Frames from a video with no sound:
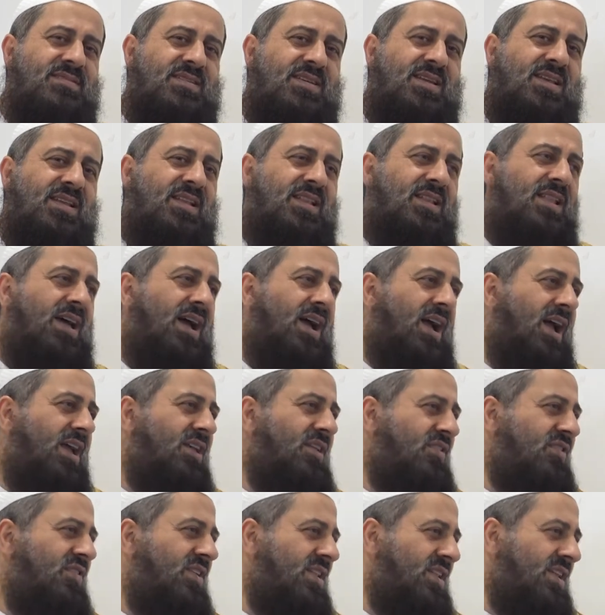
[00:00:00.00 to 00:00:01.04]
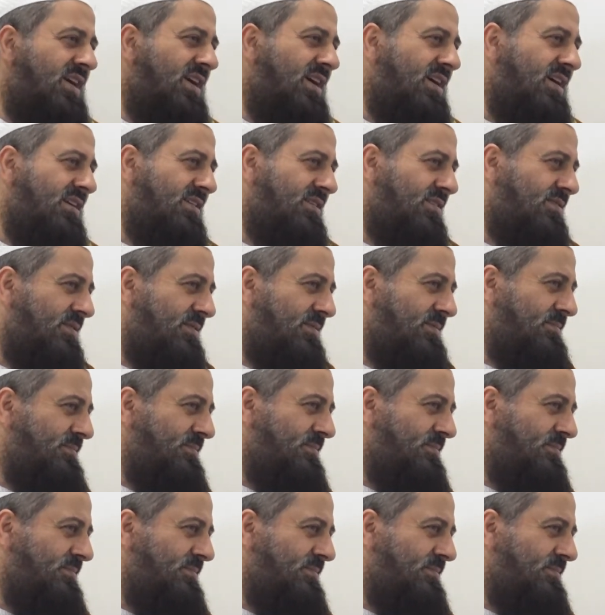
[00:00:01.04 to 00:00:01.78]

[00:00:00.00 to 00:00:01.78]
illa aisha al-akhir."